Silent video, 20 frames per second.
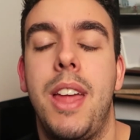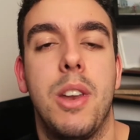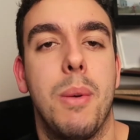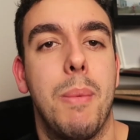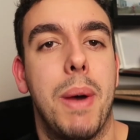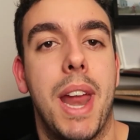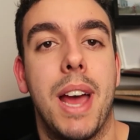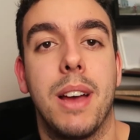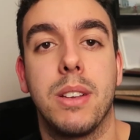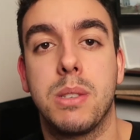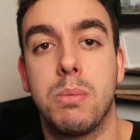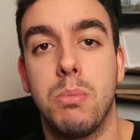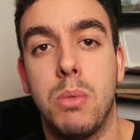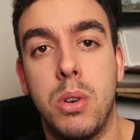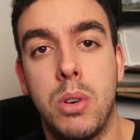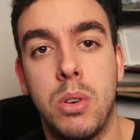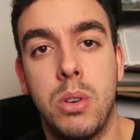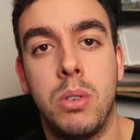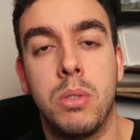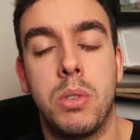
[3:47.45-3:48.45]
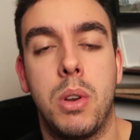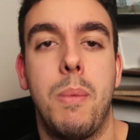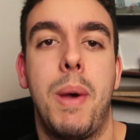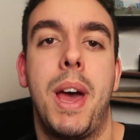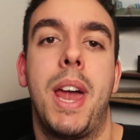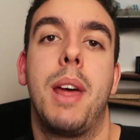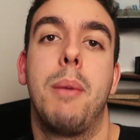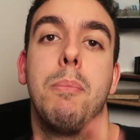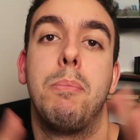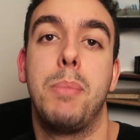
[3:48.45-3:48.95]
No matter how small, no
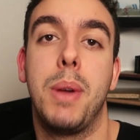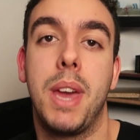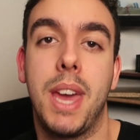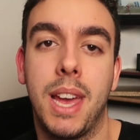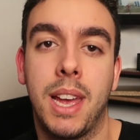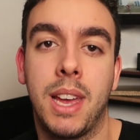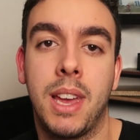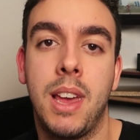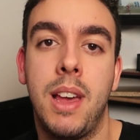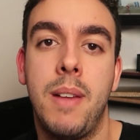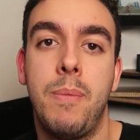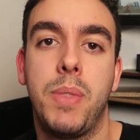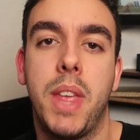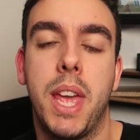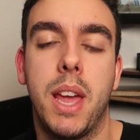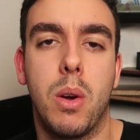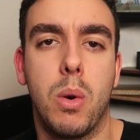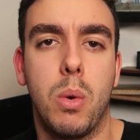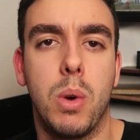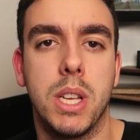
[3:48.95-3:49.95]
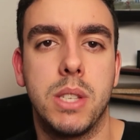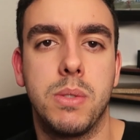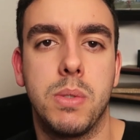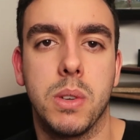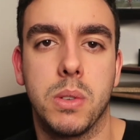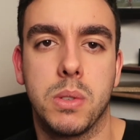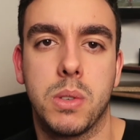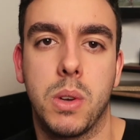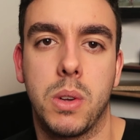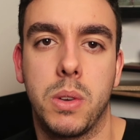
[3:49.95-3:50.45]
matter how big, it always
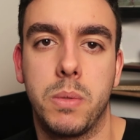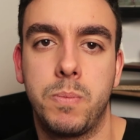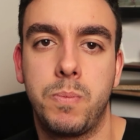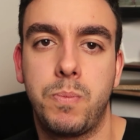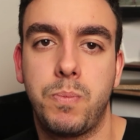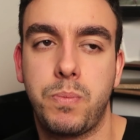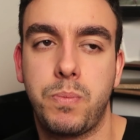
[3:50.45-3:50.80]
feels good.